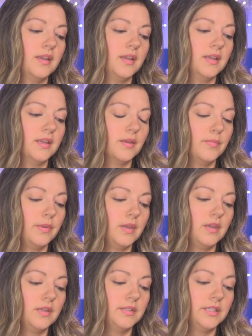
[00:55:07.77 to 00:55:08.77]
it can be
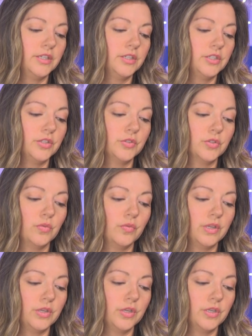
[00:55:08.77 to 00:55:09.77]
easier to
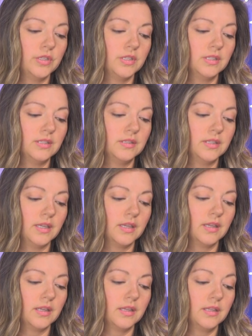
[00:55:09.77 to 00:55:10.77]
surrender to
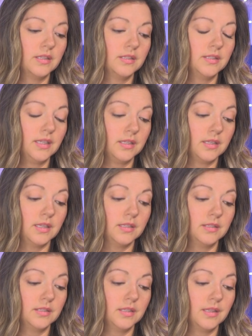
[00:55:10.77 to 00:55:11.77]
sick
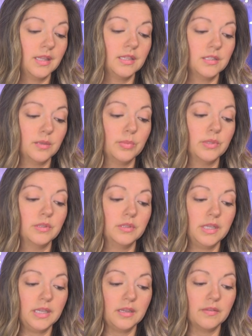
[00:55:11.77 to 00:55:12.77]
sickness than to
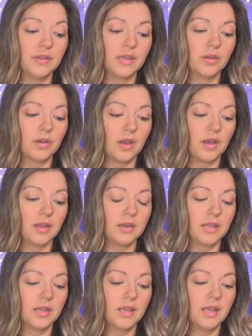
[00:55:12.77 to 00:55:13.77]
believe in God
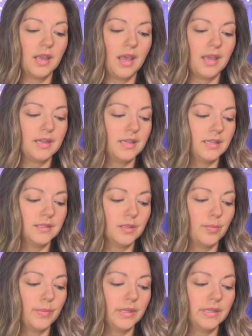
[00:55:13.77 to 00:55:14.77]
and his
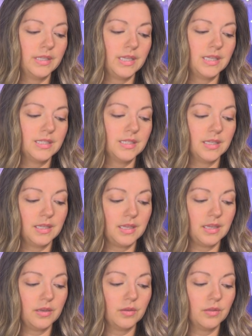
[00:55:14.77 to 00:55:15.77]
ability to
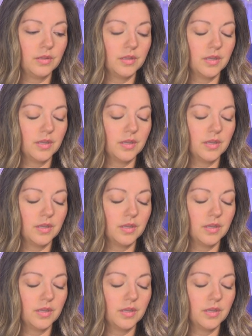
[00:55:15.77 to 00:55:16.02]
heal.